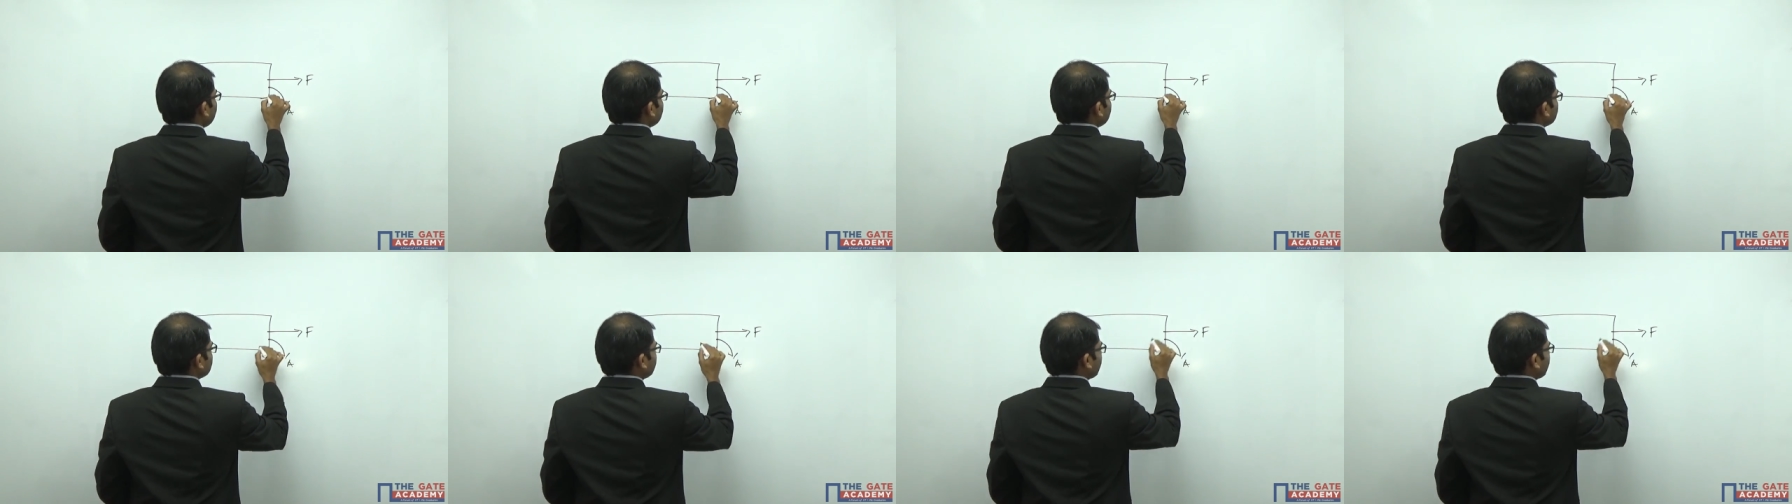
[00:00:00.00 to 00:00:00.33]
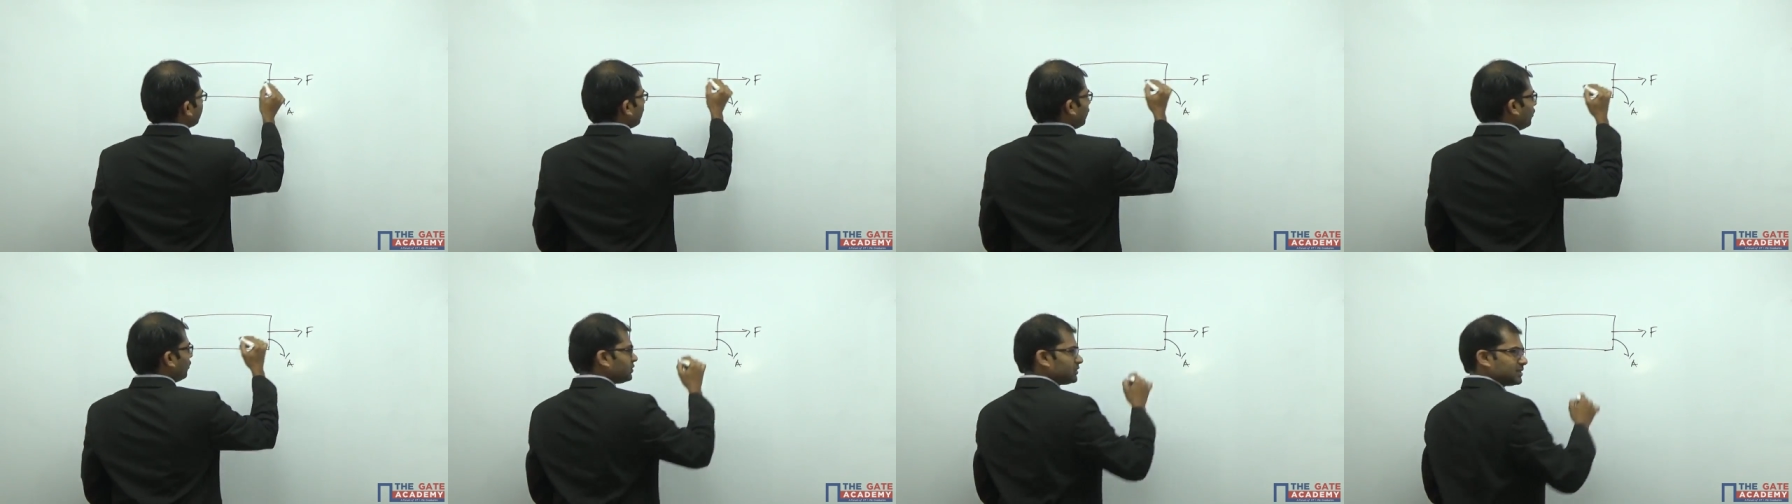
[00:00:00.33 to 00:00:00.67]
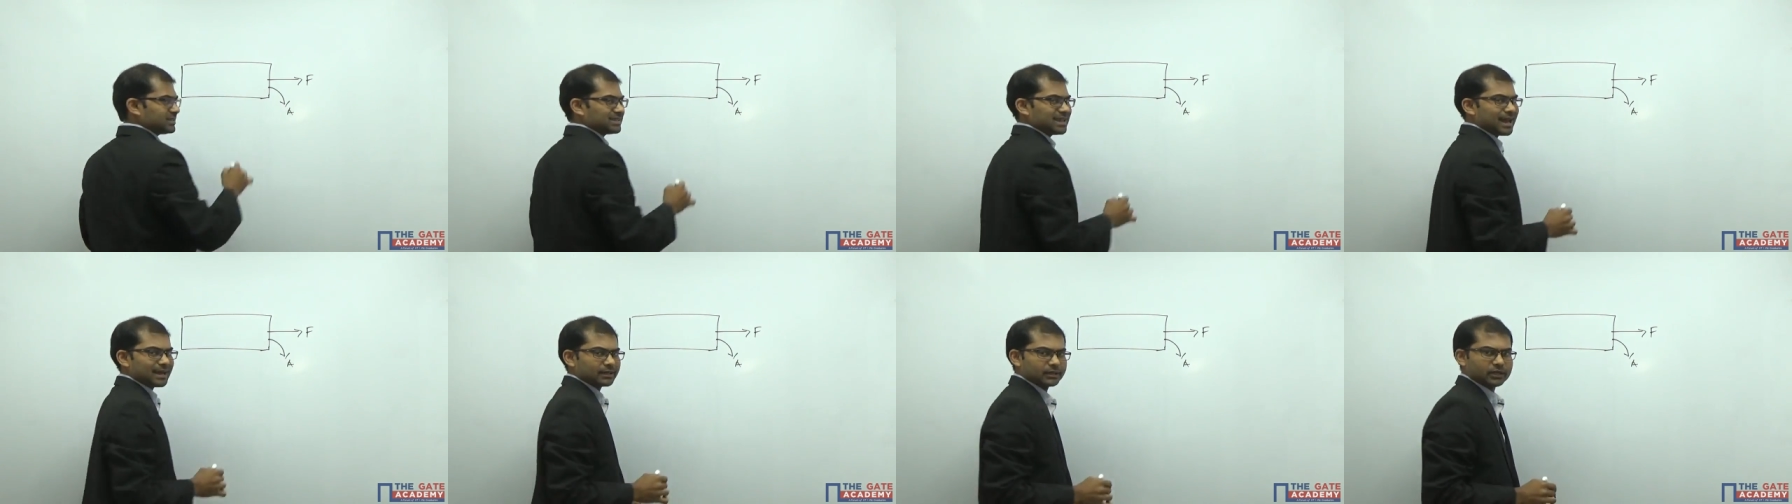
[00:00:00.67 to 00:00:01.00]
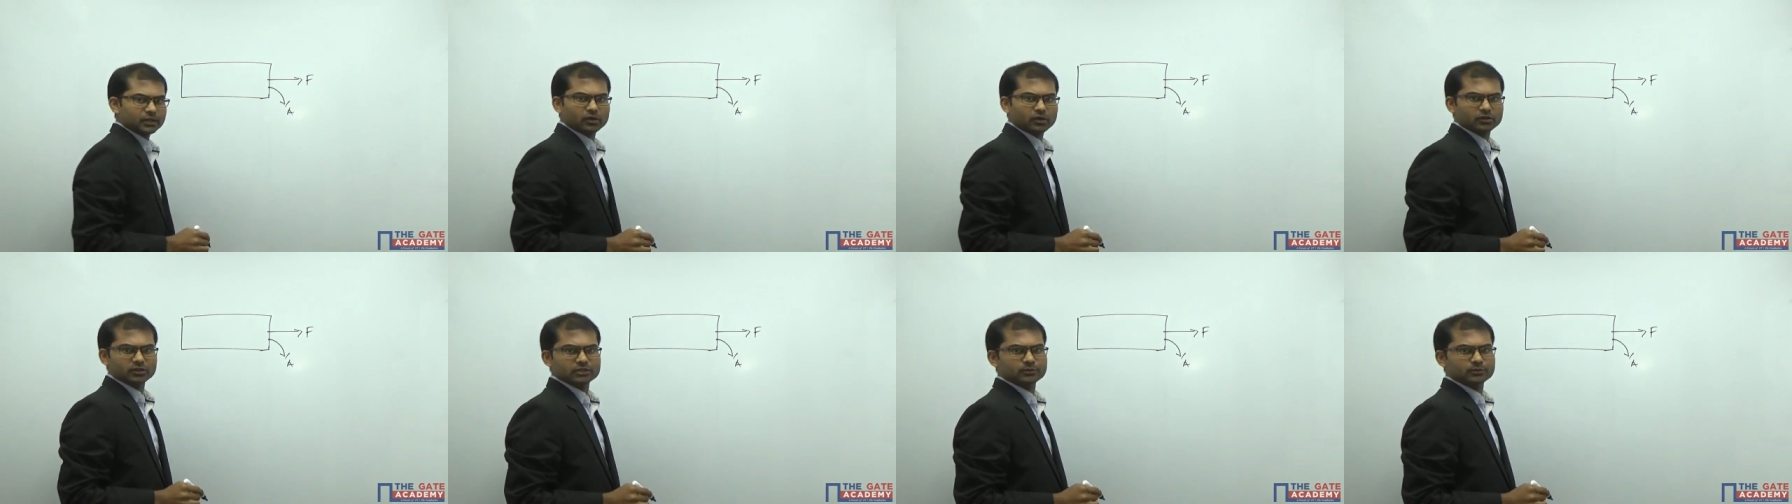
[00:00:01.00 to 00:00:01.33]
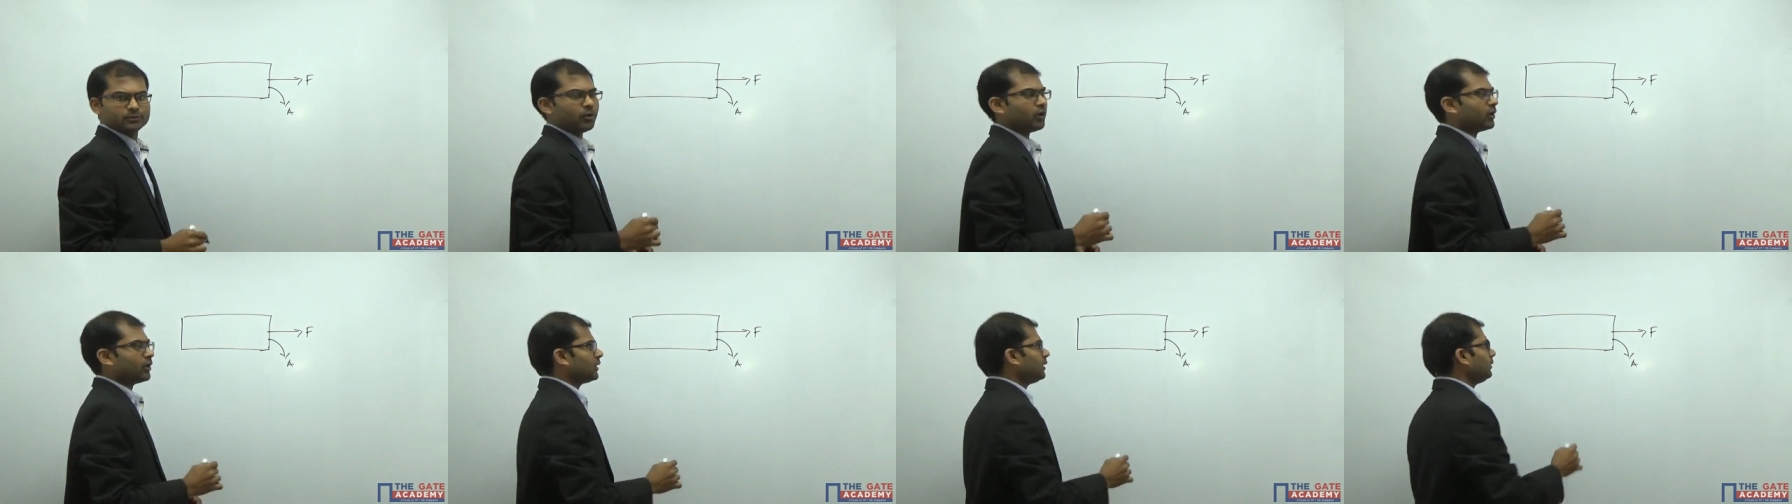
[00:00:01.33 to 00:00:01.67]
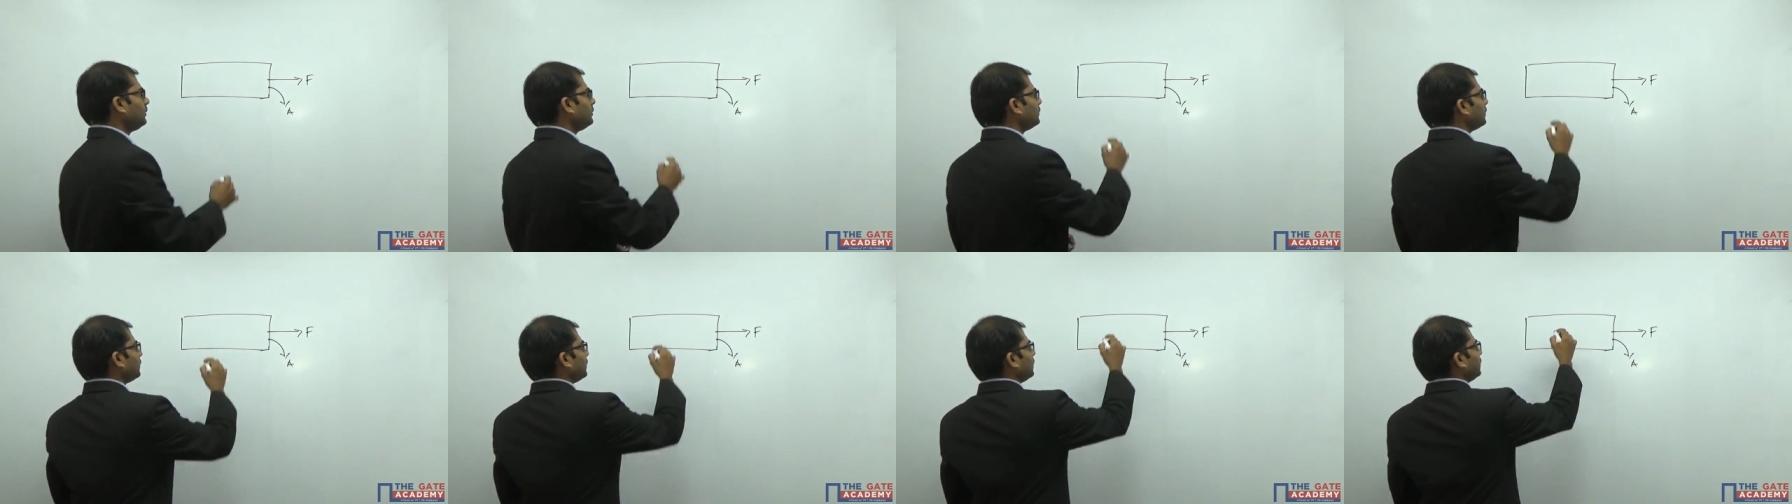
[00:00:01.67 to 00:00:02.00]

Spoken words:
So the force is acting on this body.